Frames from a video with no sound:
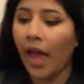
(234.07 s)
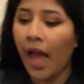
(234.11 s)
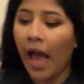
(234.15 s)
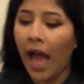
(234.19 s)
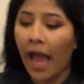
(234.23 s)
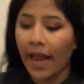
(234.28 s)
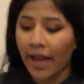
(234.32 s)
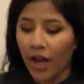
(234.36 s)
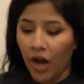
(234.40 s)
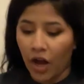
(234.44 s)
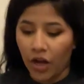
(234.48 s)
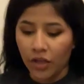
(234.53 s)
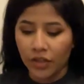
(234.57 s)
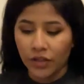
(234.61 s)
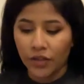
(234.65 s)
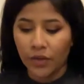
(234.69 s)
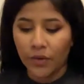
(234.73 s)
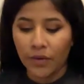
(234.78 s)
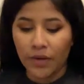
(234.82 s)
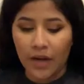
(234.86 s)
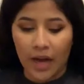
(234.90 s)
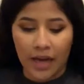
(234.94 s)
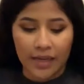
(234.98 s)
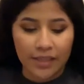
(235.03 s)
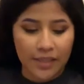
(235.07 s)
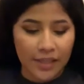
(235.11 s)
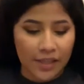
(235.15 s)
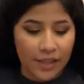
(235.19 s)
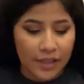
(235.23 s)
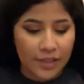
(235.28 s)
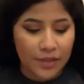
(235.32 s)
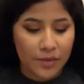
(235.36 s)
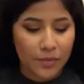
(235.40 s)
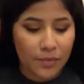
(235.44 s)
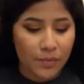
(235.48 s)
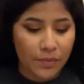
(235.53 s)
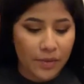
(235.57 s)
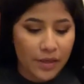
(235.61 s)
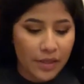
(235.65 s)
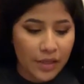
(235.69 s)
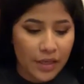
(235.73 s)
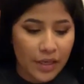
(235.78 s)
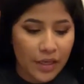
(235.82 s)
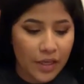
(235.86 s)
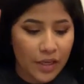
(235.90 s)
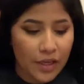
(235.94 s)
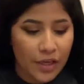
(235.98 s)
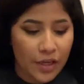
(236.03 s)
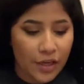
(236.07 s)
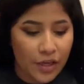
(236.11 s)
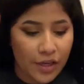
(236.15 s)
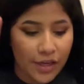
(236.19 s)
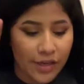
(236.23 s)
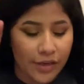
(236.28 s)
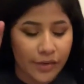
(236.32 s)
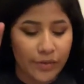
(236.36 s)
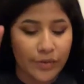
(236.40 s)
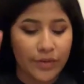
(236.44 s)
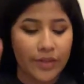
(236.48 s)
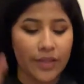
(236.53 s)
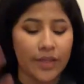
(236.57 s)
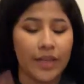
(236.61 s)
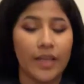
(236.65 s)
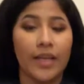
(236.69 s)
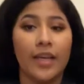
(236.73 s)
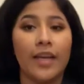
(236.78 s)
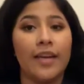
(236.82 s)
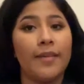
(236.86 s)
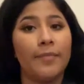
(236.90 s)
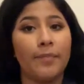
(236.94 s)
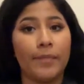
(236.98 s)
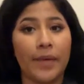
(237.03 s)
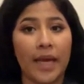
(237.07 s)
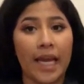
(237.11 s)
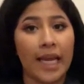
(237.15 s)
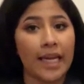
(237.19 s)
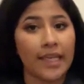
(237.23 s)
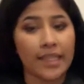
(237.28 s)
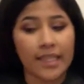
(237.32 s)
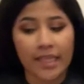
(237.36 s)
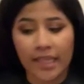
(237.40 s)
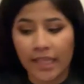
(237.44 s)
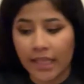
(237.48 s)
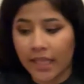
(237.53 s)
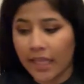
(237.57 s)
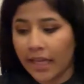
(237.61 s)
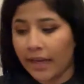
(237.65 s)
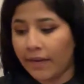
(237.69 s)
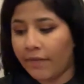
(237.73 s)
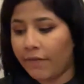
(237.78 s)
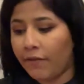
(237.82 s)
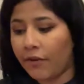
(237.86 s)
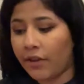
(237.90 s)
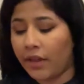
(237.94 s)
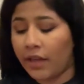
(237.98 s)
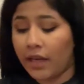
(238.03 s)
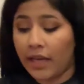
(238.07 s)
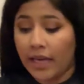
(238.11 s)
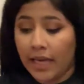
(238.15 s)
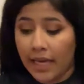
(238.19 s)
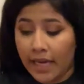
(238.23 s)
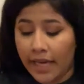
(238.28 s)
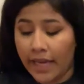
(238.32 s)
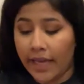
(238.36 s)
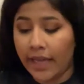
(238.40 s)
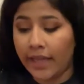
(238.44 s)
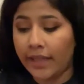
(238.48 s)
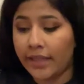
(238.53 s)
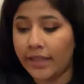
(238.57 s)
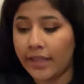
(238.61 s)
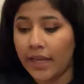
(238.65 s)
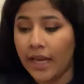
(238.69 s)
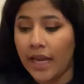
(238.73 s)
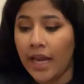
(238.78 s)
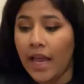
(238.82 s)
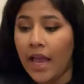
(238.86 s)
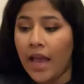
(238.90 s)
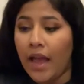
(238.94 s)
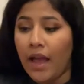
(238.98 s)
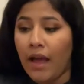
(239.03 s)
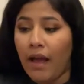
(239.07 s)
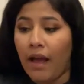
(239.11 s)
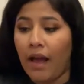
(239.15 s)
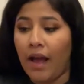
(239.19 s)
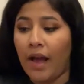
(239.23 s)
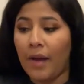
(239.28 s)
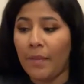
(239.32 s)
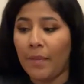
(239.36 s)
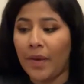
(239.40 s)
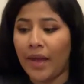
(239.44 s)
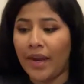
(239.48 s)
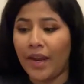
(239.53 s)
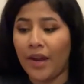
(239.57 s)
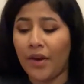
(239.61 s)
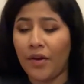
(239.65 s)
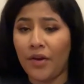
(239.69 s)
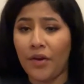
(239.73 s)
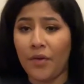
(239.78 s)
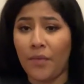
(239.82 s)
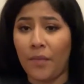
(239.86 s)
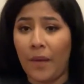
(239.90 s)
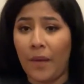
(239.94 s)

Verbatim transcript: I also got this really cute painting thing for the kids. Um, and I don't know